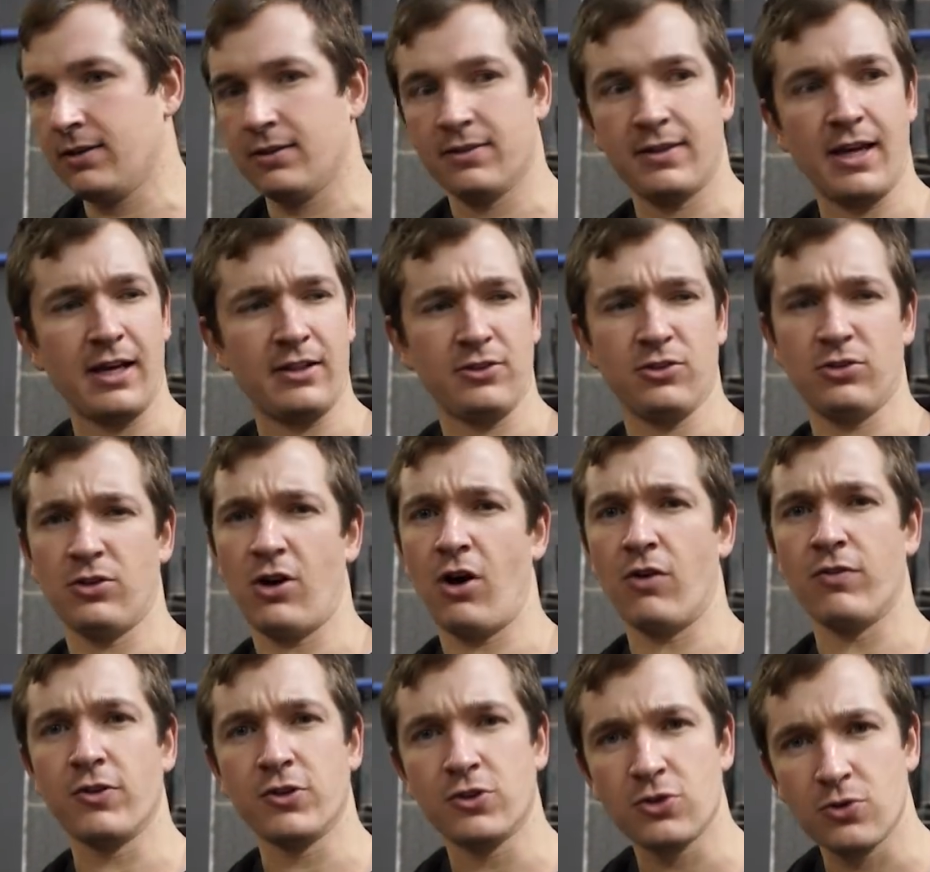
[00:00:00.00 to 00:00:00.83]
That'll do
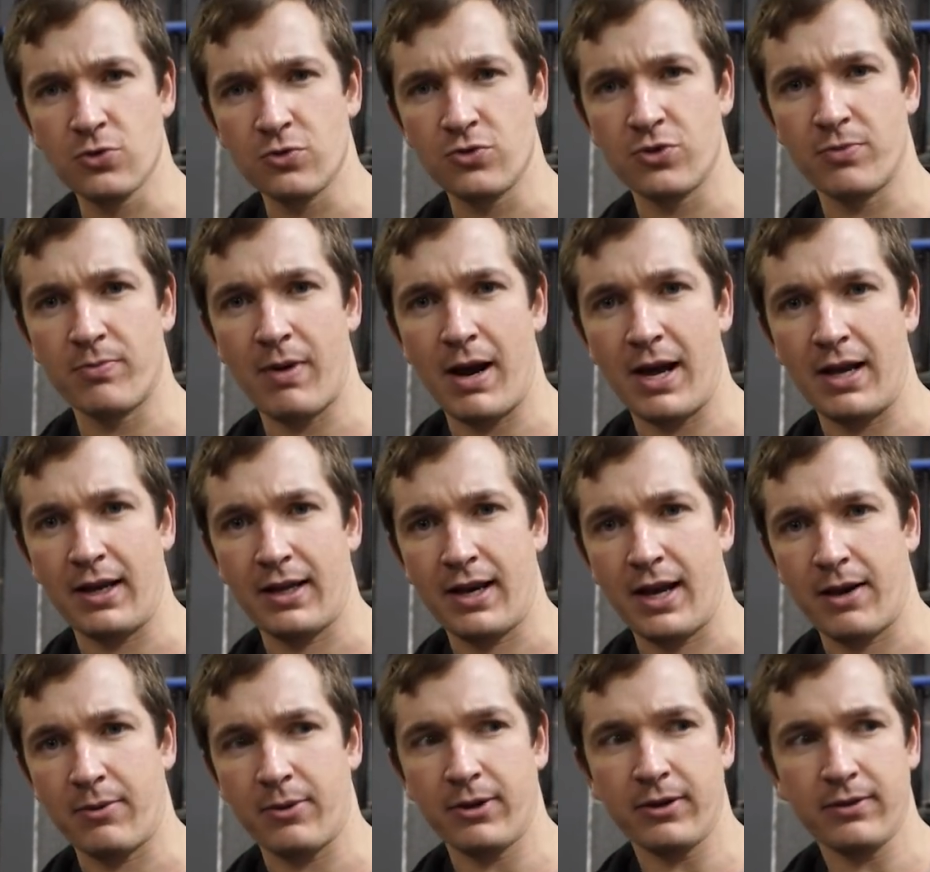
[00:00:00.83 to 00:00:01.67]
over 200 mile an
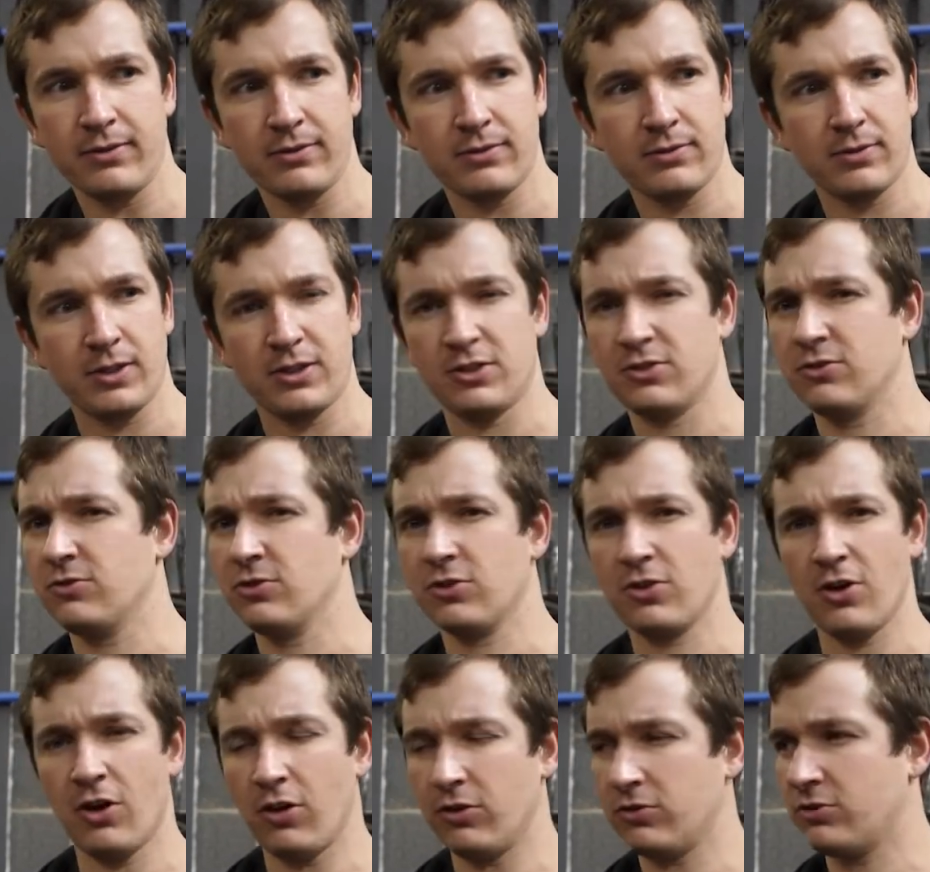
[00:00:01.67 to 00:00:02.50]
hour, which
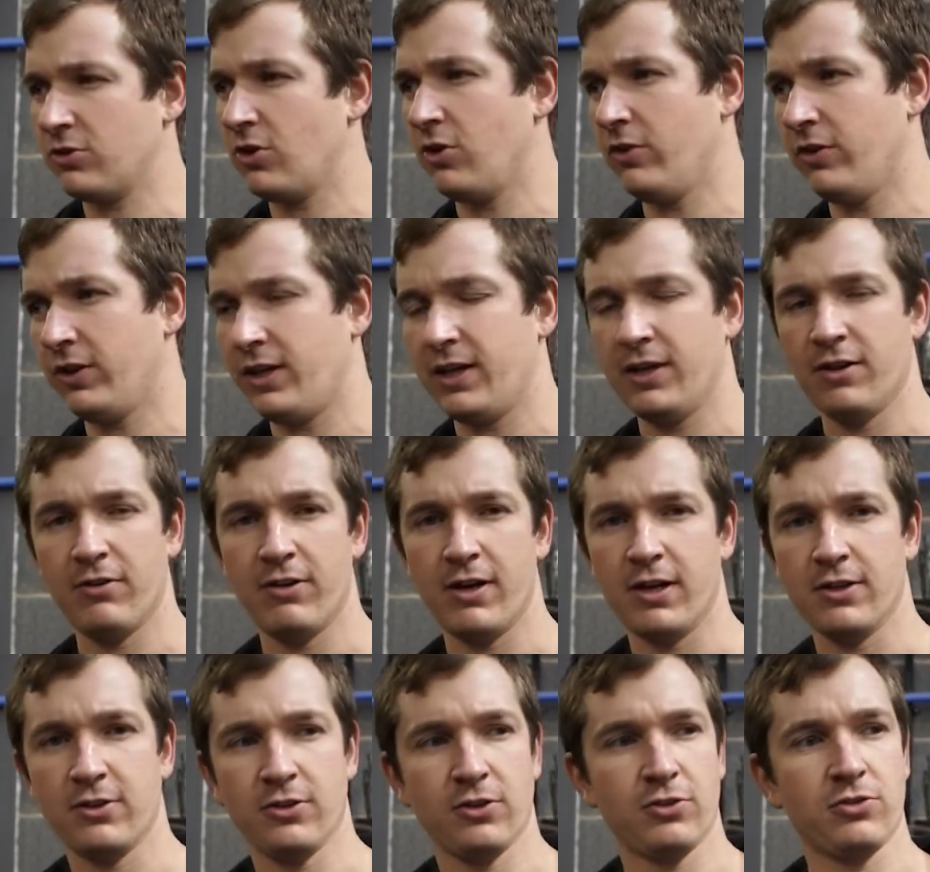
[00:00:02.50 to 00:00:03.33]
Scott's got the gear
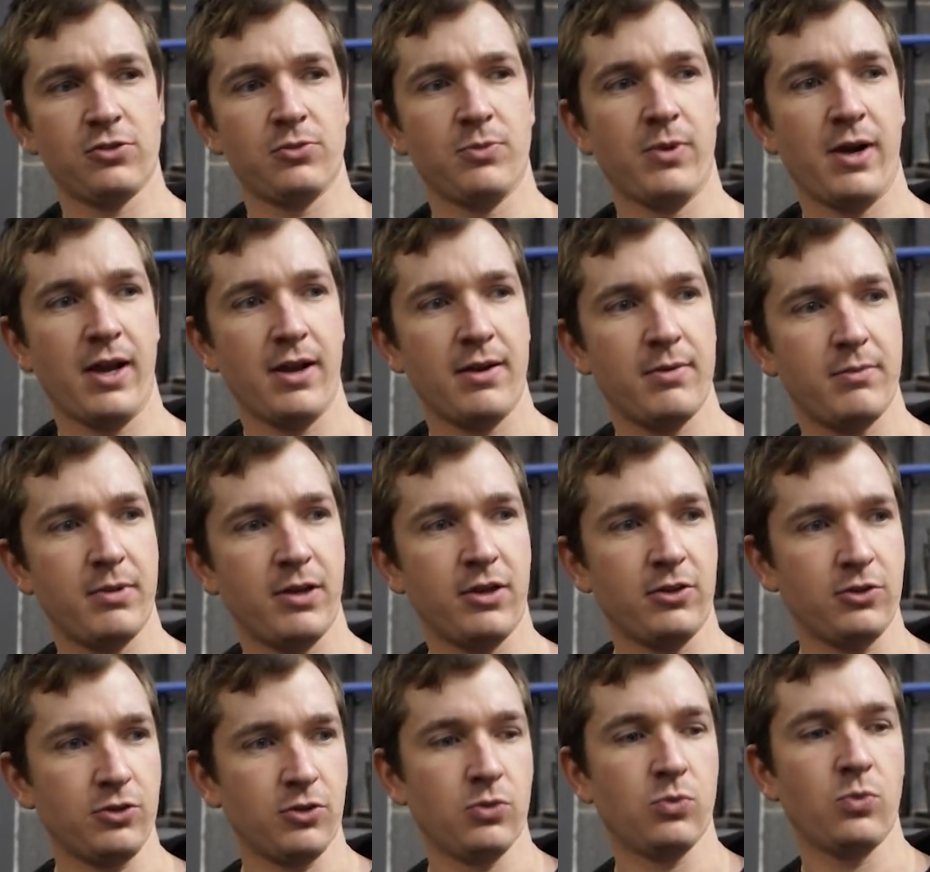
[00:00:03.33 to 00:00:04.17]
ratio somewhere, but
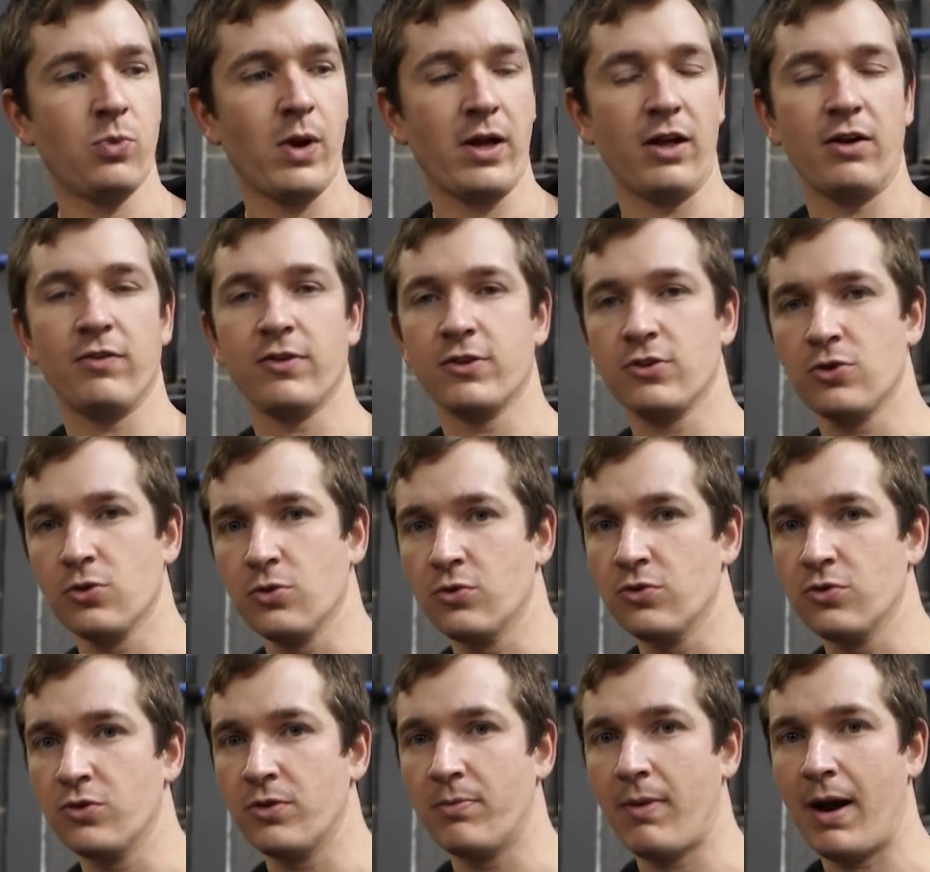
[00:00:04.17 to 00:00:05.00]
it'll do well over
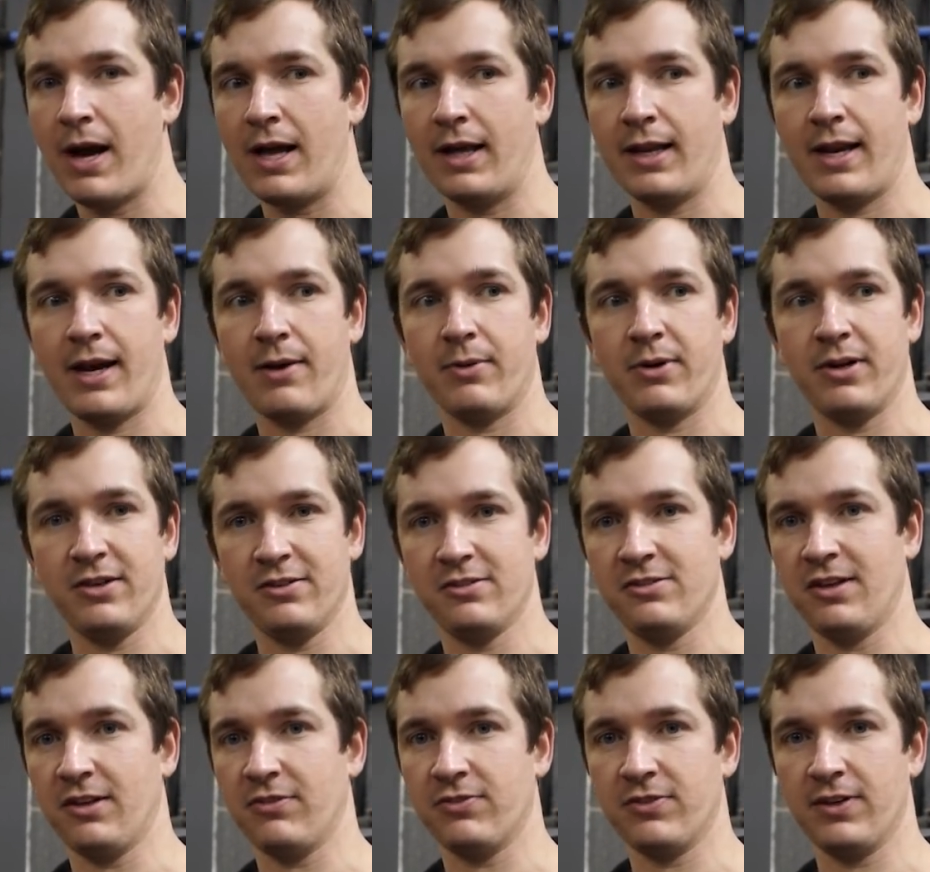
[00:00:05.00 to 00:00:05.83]
200 mile an hour in
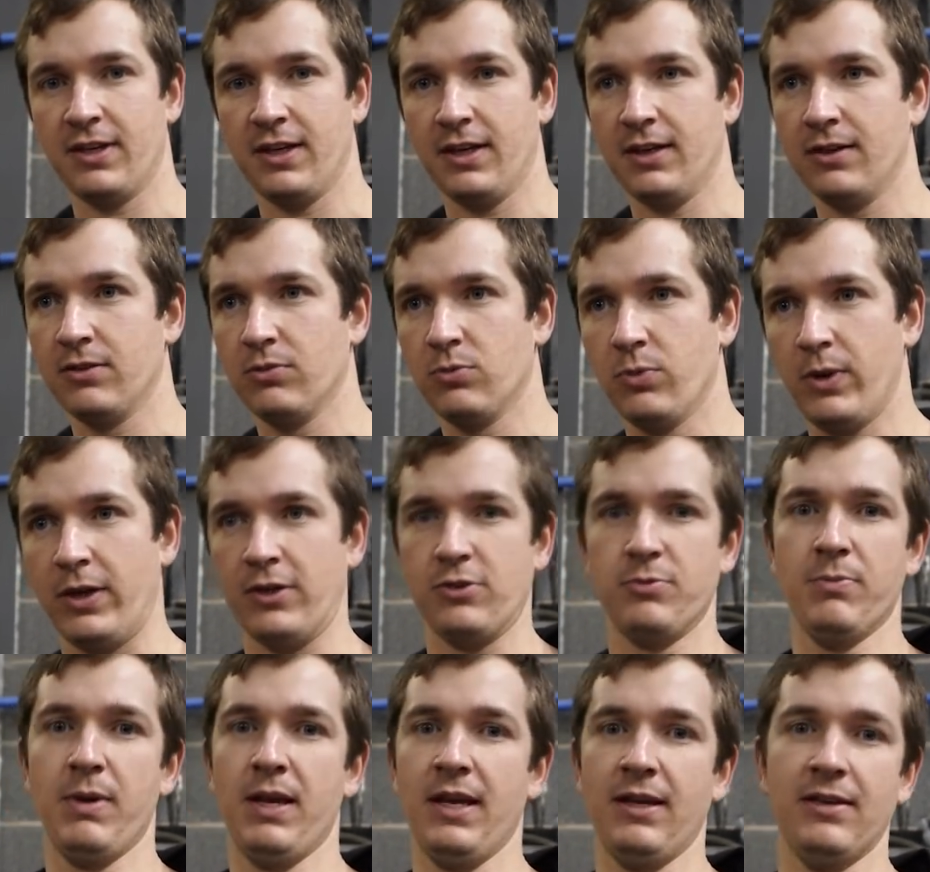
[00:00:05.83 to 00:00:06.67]
6th gear, which
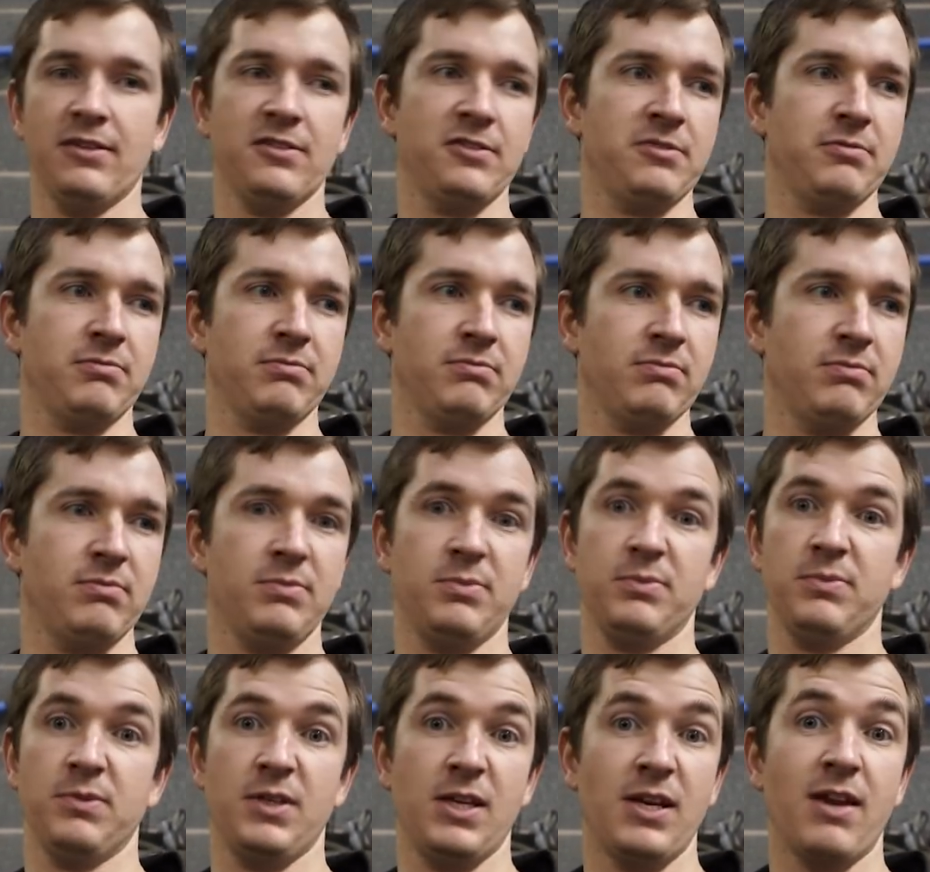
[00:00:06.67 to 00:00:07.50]
means
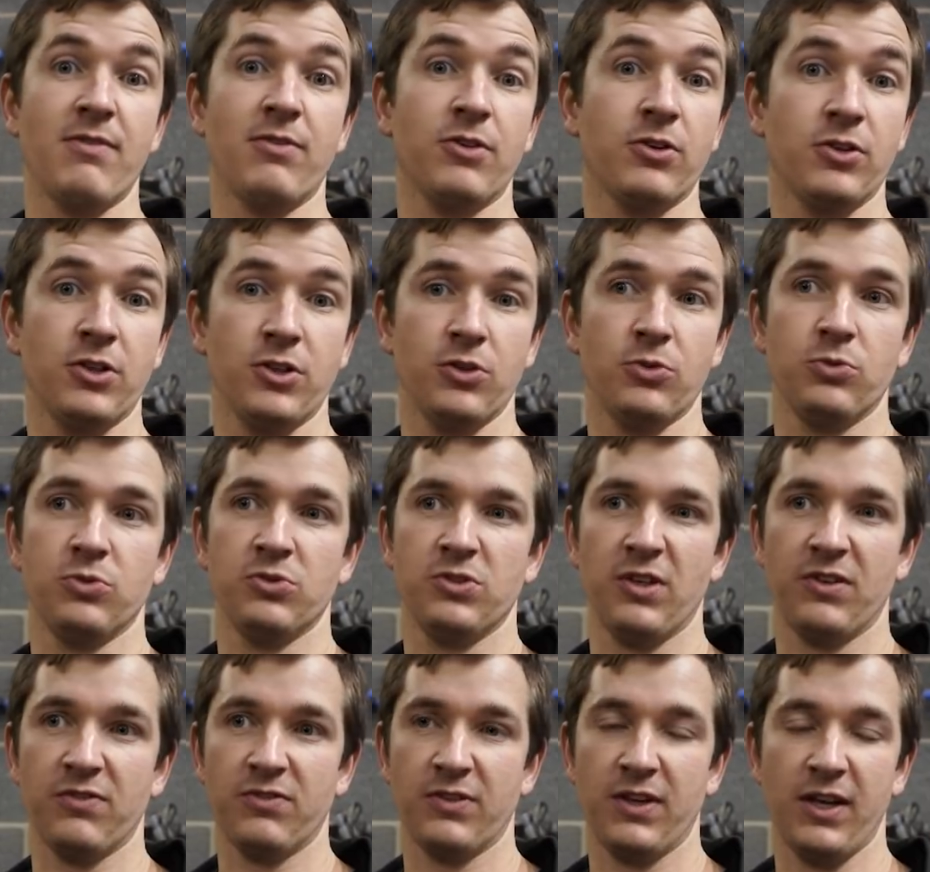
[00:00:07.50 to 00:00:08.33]
you're never going to use
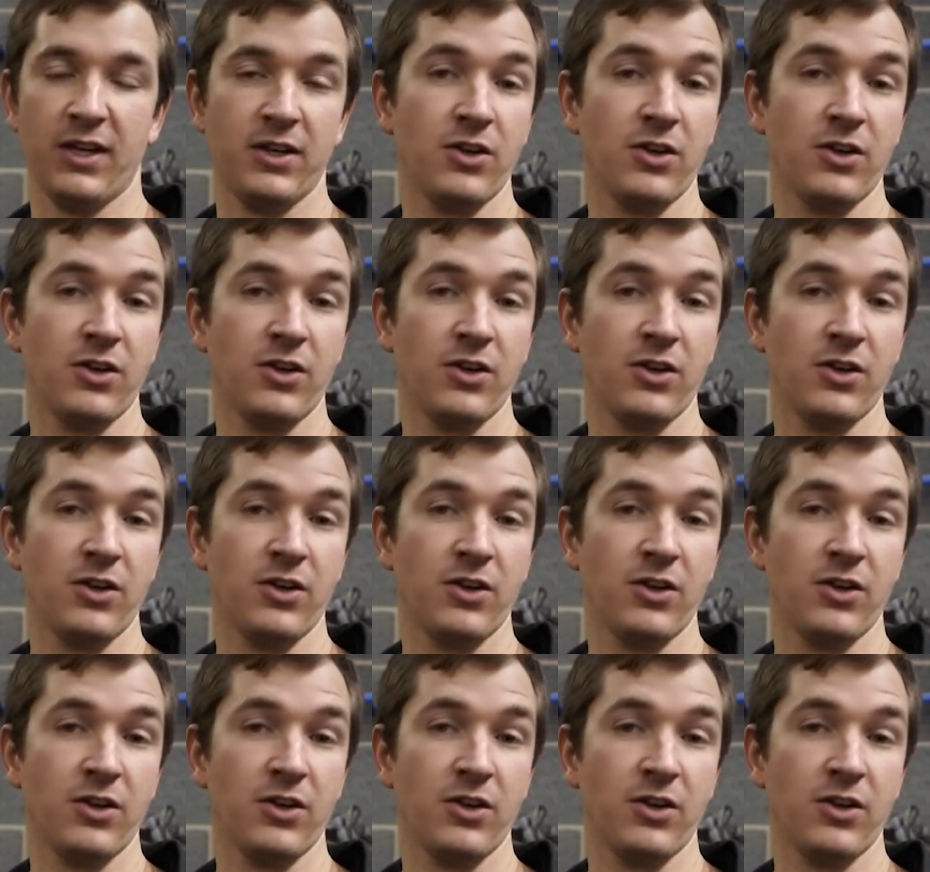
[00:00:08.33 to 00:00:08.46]
6th gear.